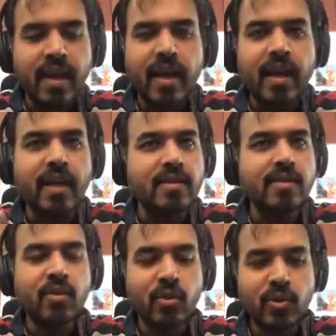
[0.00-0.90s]
it
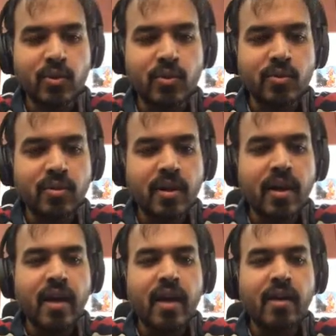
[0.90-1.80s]
doesn't go through,
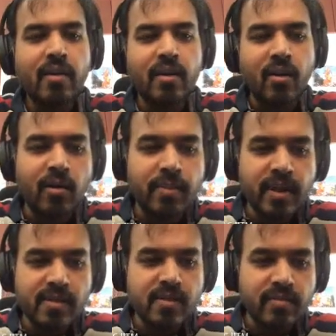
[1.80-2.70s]
not
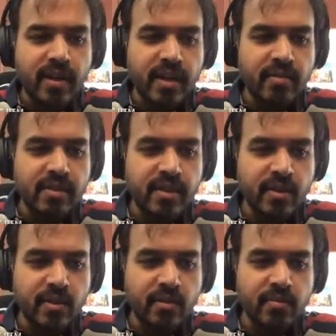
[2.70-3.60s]
because of n equals
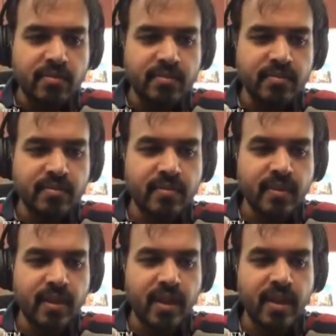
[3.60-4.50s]
0,
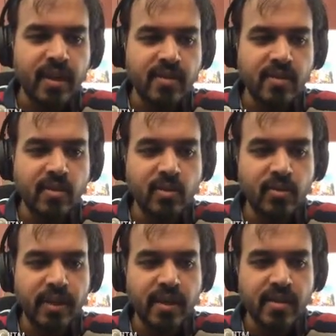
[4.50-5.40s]
right? It doesn't go through
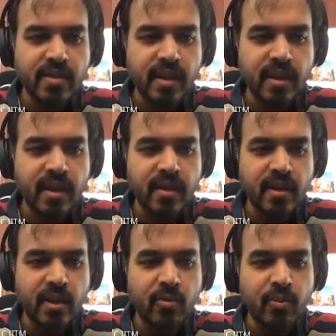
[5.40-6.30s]
because I can't
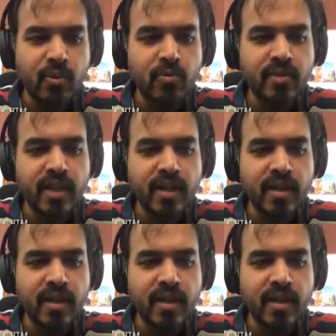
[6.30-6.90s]
now prove that